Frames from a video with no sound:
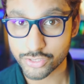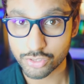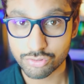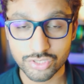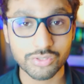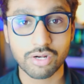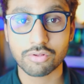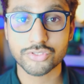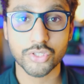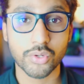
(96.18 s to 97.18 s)
used, you can
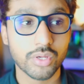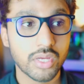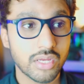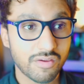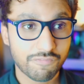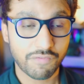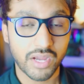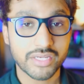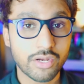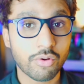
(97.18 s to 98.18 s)
also
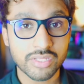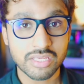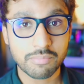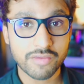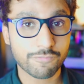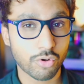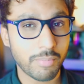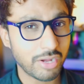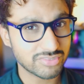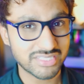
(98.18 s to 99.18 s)
find it on eBay for
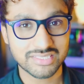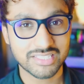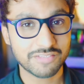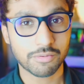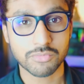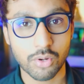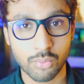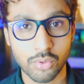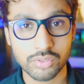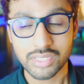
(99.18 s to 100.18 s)
about 60 if I'm not
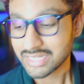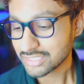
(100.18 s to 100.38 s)
wrong.